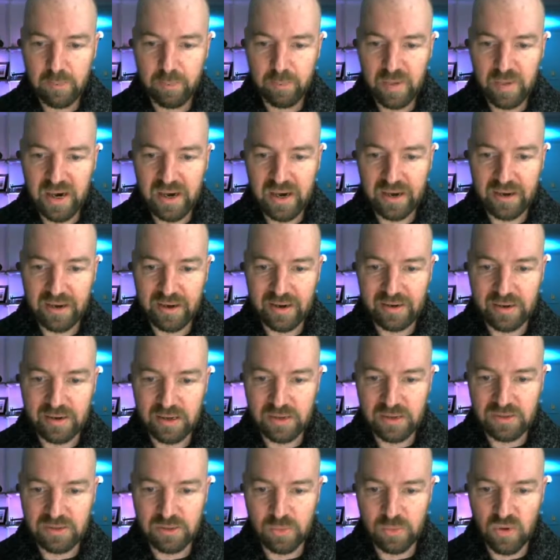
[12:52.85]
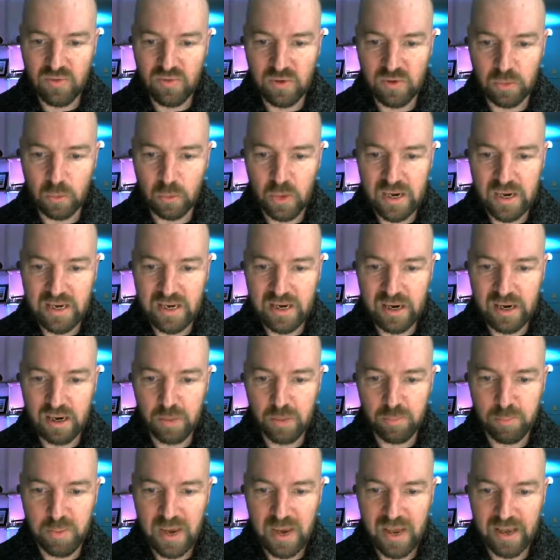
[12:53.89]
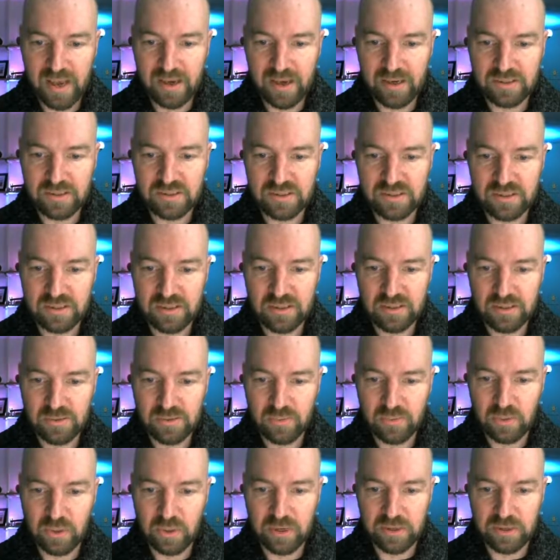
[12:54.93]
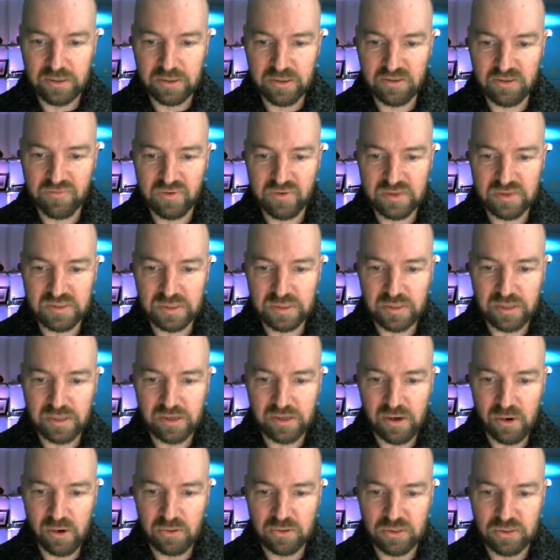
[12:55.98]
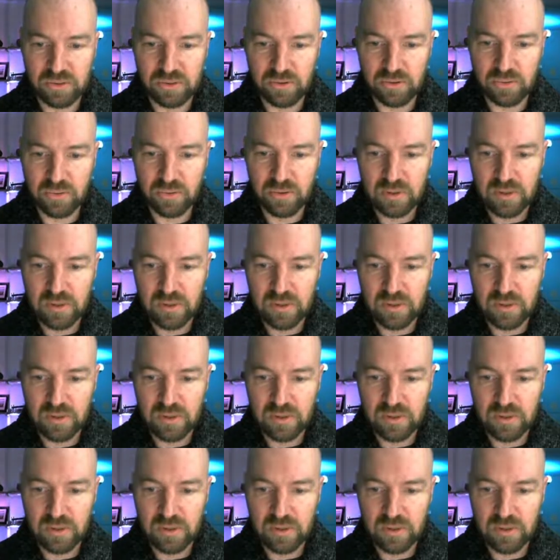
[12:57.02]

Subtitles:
But I can also move it way down past where it could physically go to.